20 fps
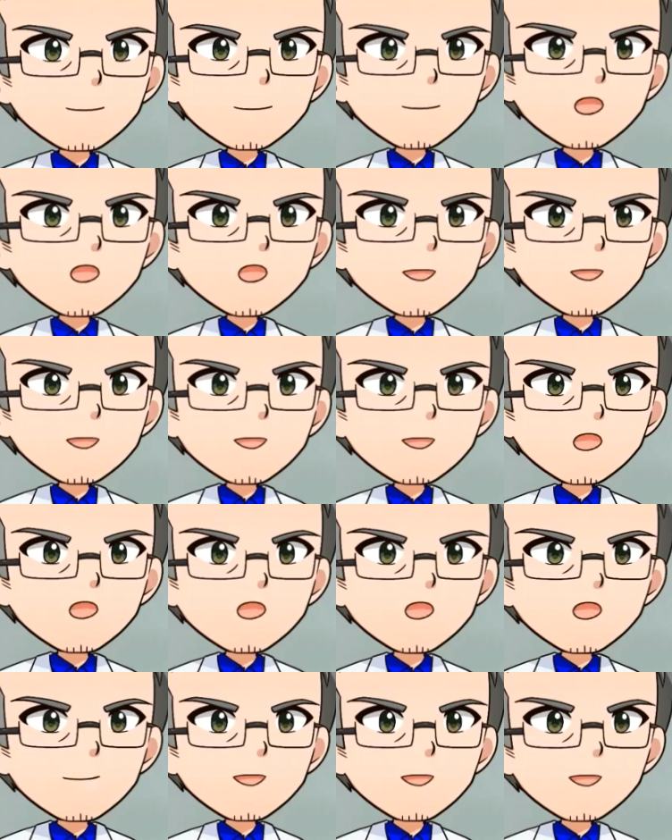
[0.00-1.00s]
Storage
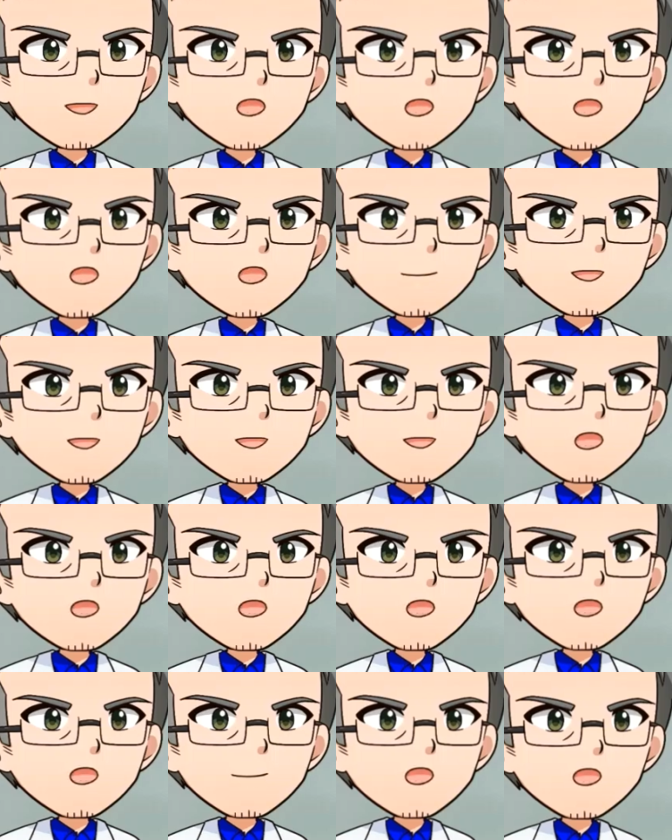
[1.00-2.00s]
devices such as
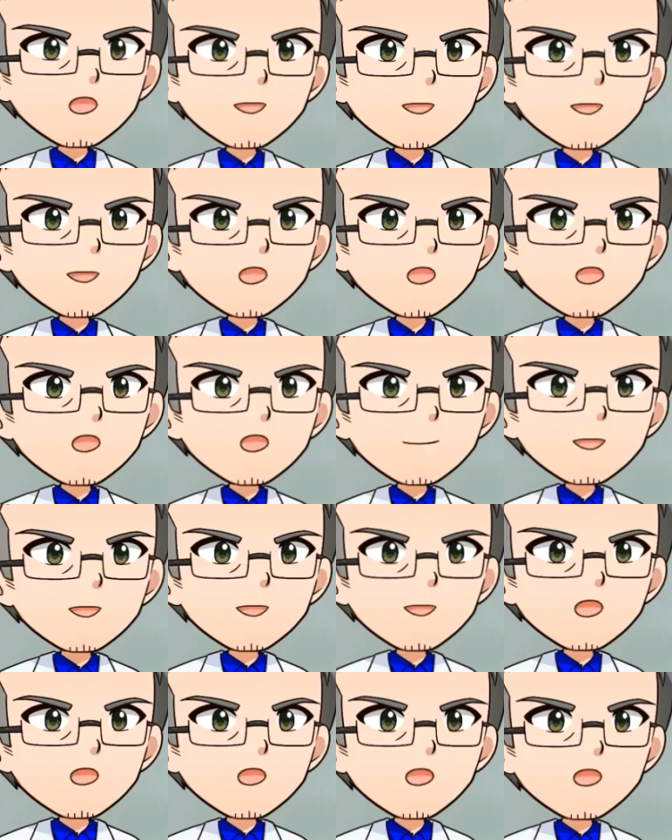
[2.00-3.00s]
the RAM,
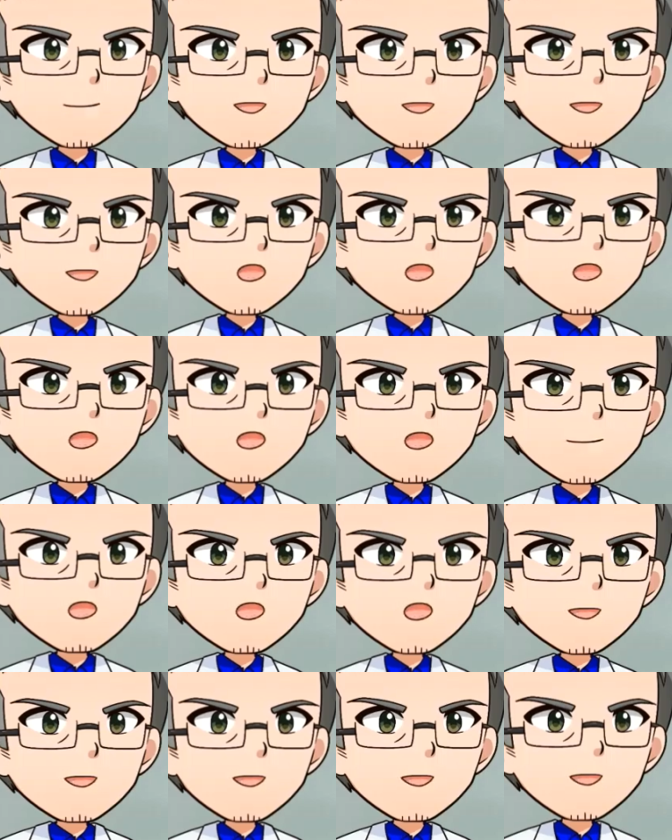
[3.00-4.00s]
ROM, FROM,
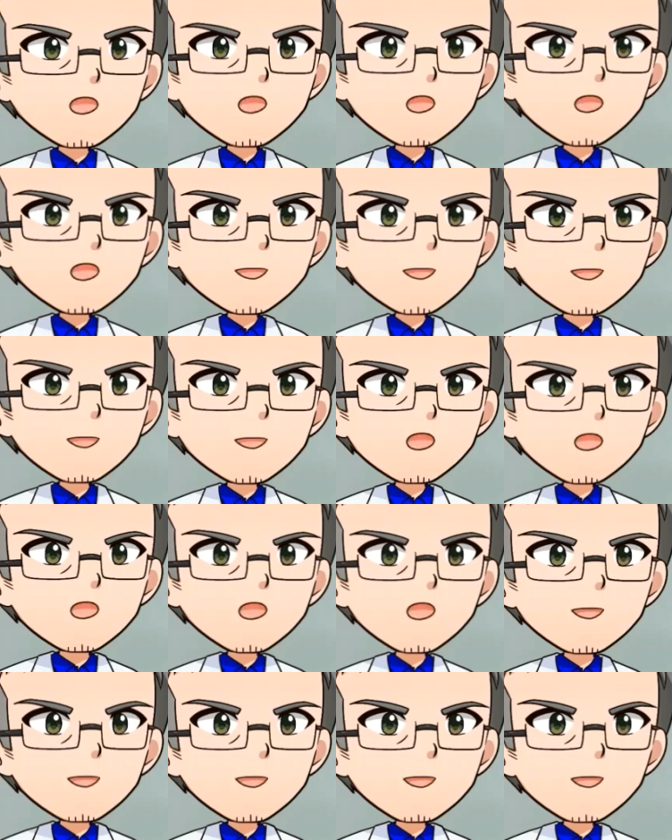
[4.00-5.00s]
HDD all
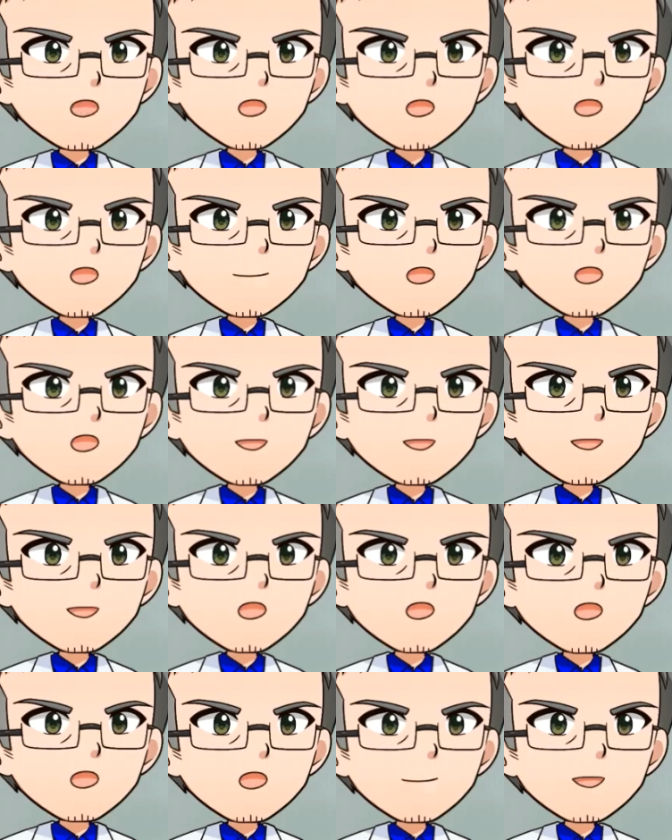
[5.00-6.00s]
have their own
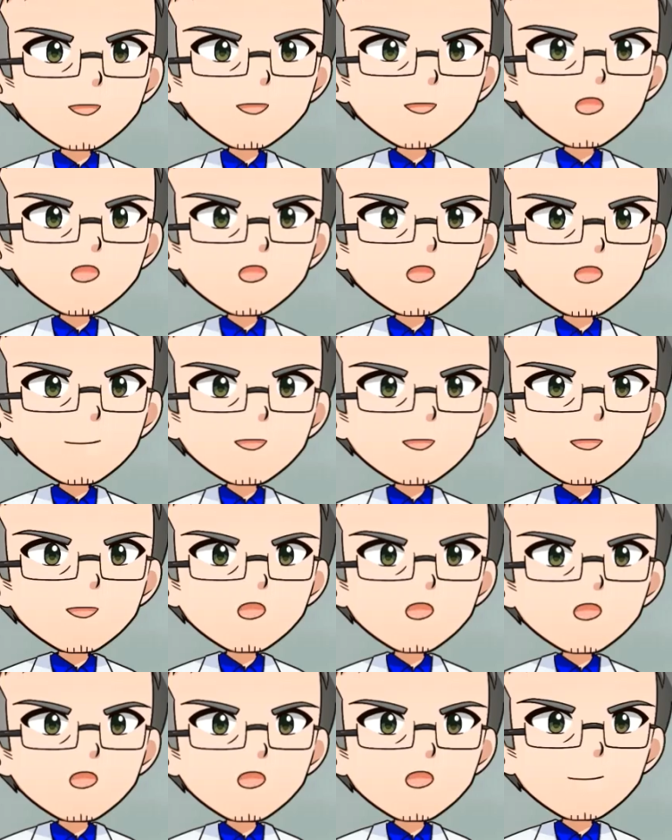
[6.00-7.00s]
strengths and
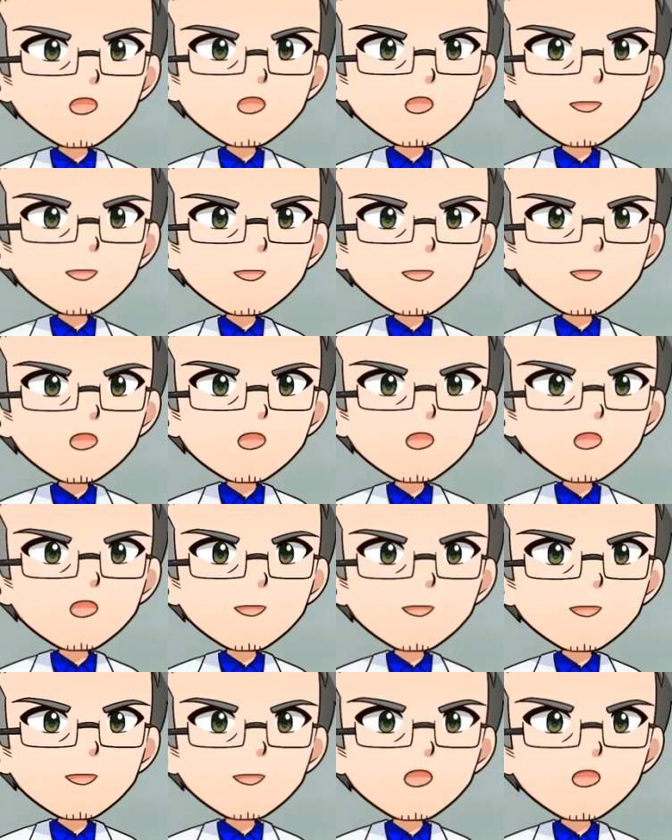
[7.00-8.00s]
weaknesses, and are
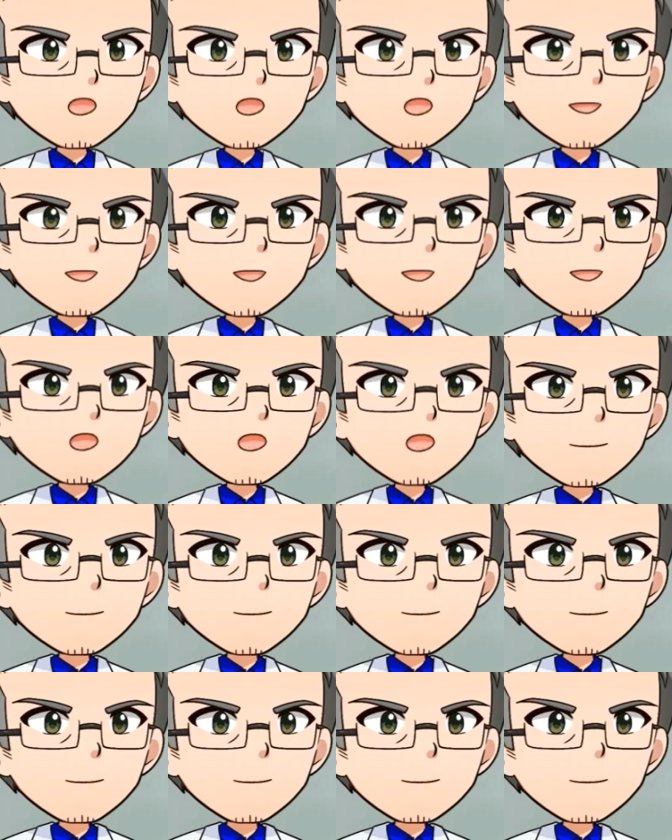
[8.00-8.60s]
used differently.